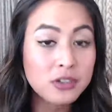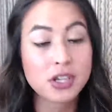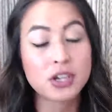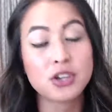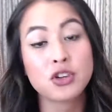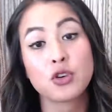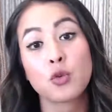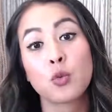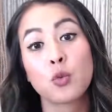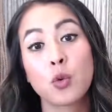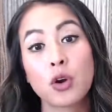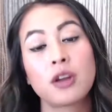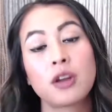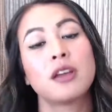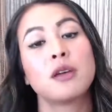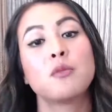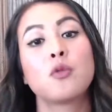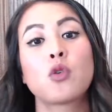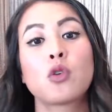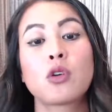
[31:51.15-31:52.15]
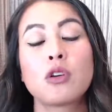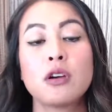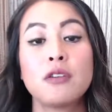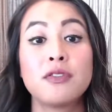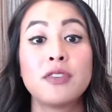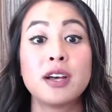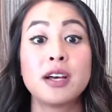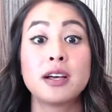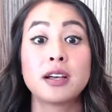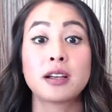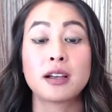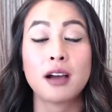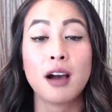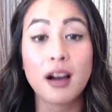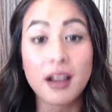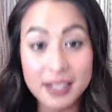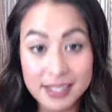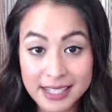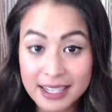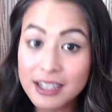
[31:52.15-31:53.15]
and you're working more of a
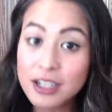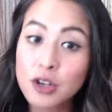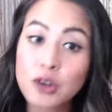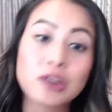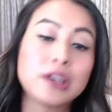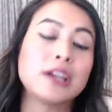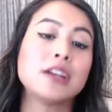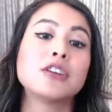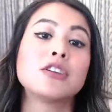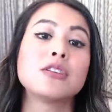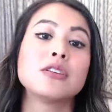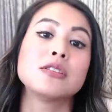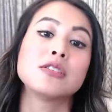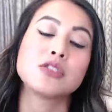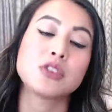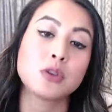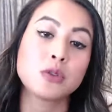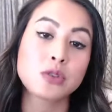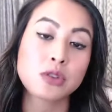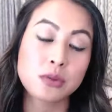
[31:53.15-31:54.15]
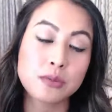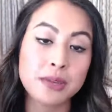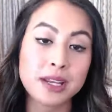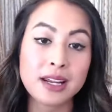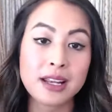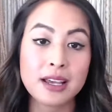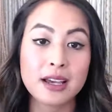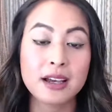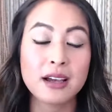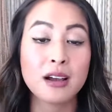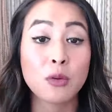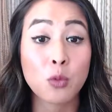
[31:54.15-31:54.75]
content creator and social media